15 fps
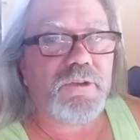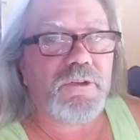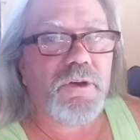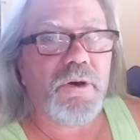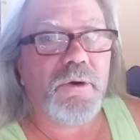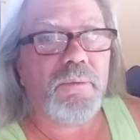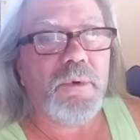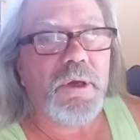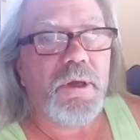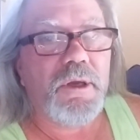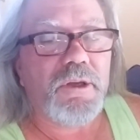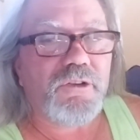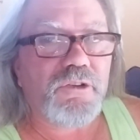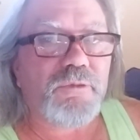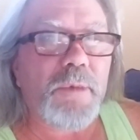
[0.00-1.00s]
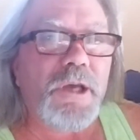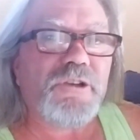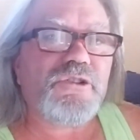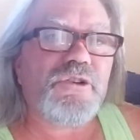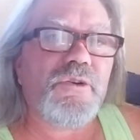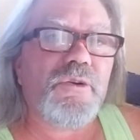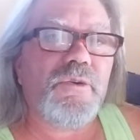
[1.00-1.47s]
So just make
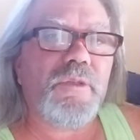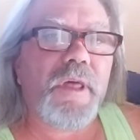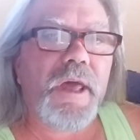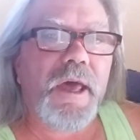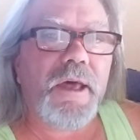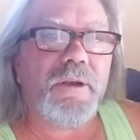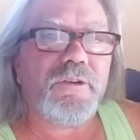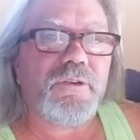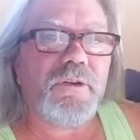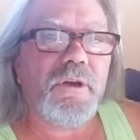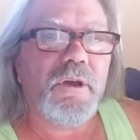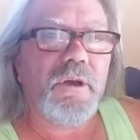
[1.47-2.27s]
sure that